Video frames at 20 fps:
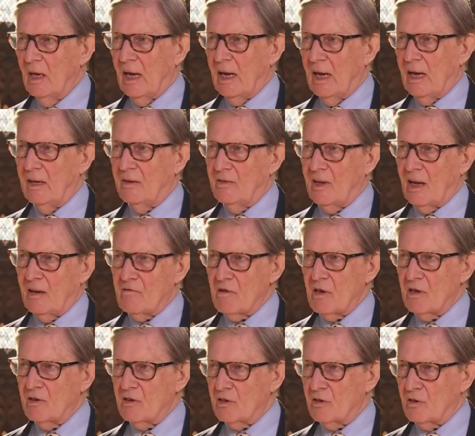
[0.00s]
And I've
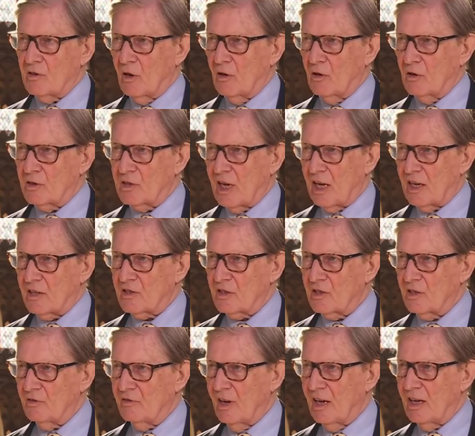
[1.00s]
written to Donald
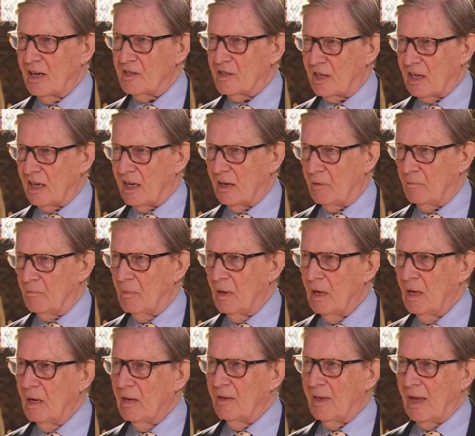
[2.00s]
Tusk advising him
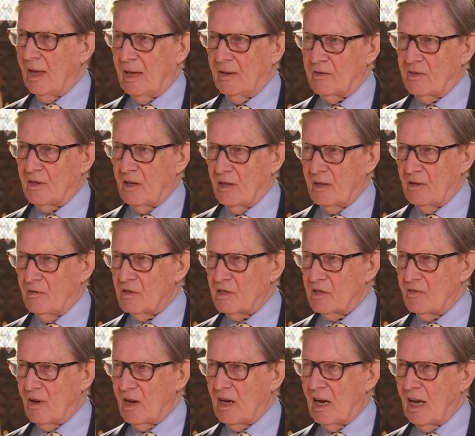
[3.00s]
that there is
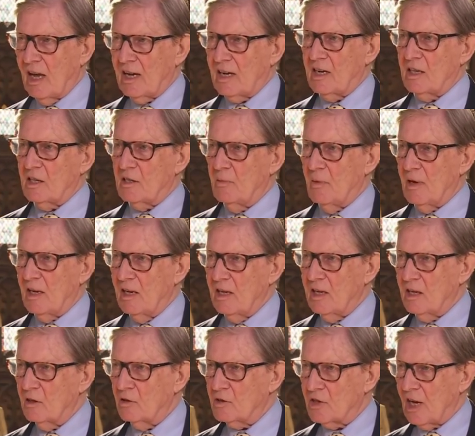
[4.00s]
very likely to be a
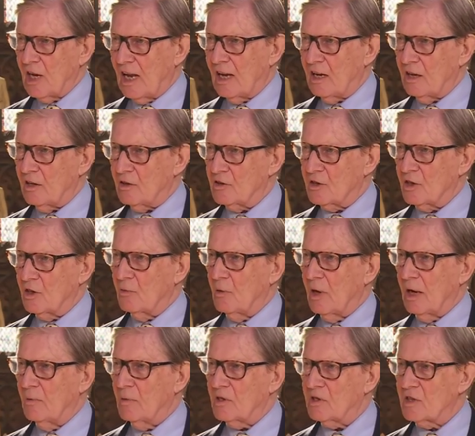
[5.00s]
legal challenge to the
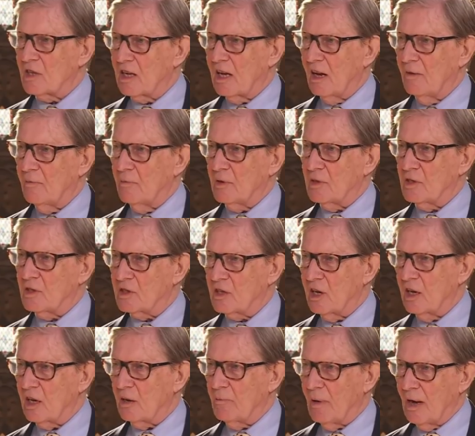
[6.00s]
way in which the government is
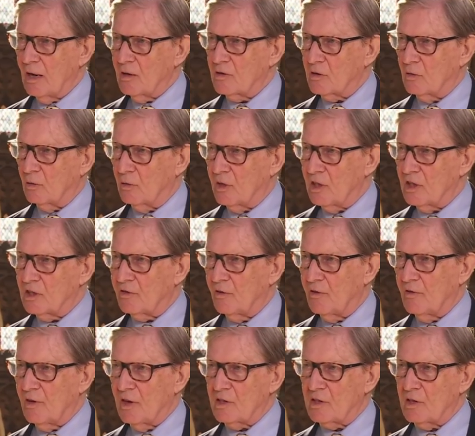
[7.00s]
going about all this for
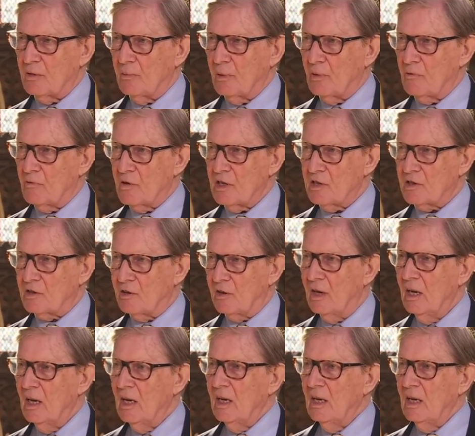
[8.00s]
a very simple reason.